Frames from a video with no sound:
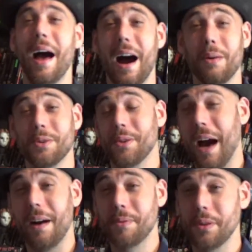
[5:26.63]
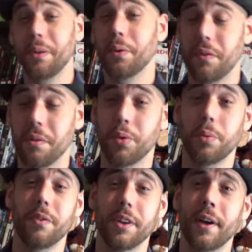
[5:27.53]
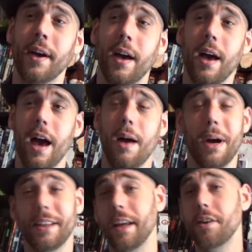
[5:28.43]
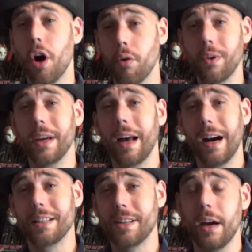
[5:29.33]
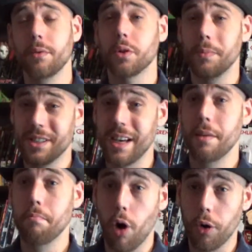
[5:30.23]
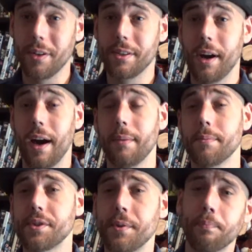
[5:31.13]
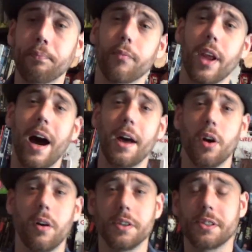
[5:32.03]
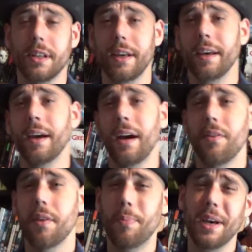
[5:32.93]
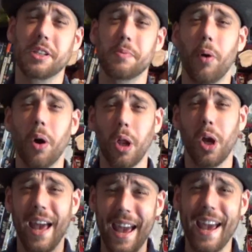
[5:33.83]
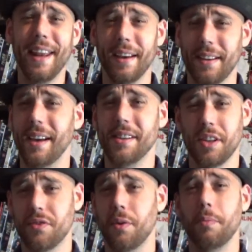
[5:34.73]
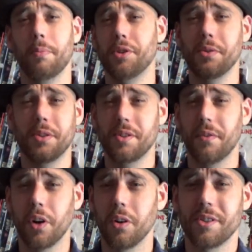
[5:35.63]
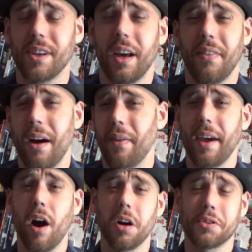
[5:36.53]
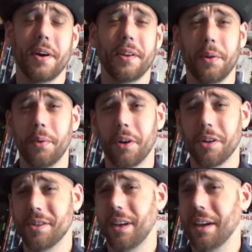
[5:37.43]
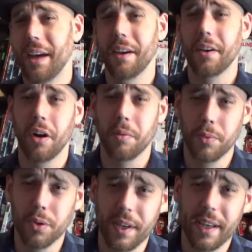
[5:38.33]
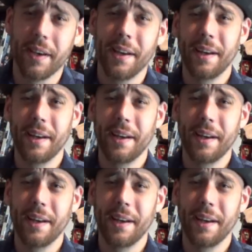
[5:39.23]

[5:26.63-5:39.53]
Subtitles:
I was absolutely over the moon with it. I did not realise that it was going to be set in modern times, and obviously the big spoiler in it is it's from the producers of Godzilla. Now they are trying to do a Godzilla King Kong movie,